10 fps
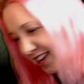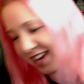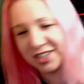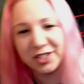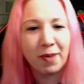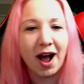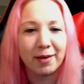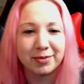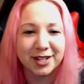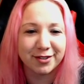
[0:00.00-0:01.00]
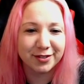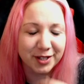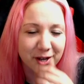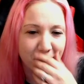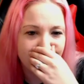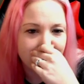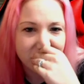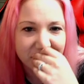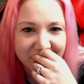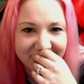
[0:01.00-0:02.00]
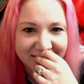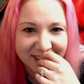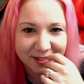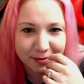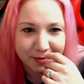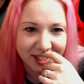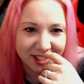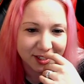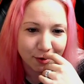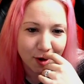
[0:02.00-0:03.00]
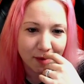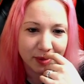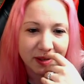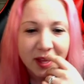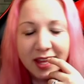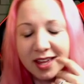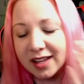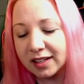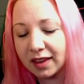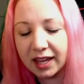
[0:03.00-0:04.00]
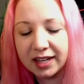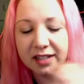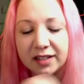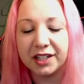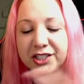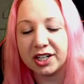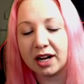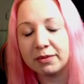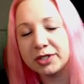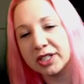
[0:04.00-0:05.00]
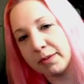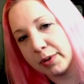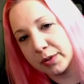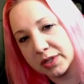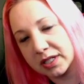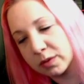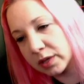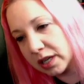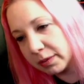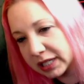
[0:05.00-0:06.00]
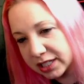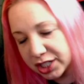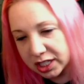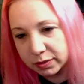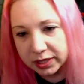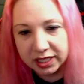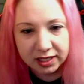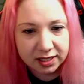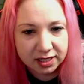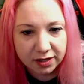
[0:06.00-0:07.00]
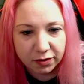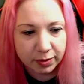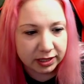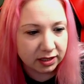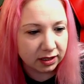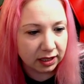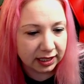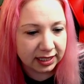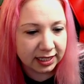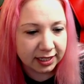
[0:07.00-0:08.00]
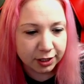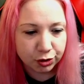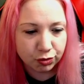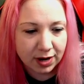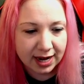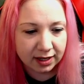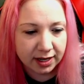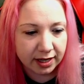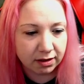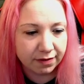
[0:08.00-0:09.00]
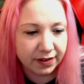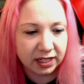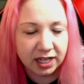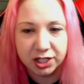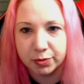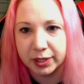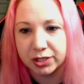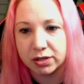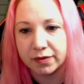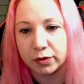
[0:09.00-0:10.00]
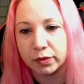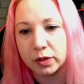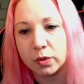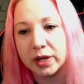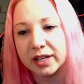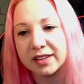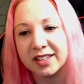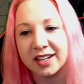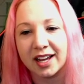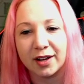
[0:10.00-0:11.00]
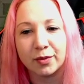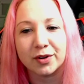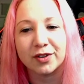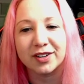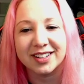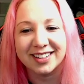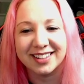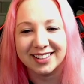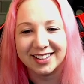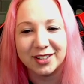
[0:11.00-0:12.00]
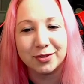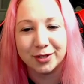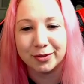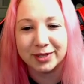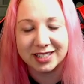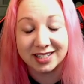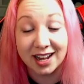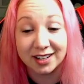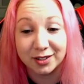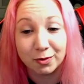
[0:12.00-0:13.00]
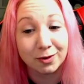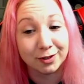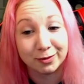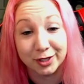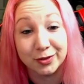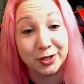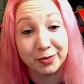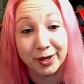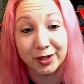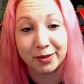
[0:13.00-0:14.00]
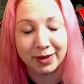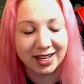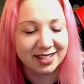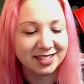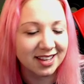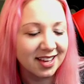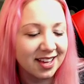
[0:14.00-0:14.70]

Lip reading: I just popped it really hard. That's crappy. Lightning Collection. I'm just going to post this one up because, yes, we did get the stuff about the Lightning Dragon Dagger. If I can catch a picture of it real quick, then I will. YouTube does not do work. YouTube barely pays.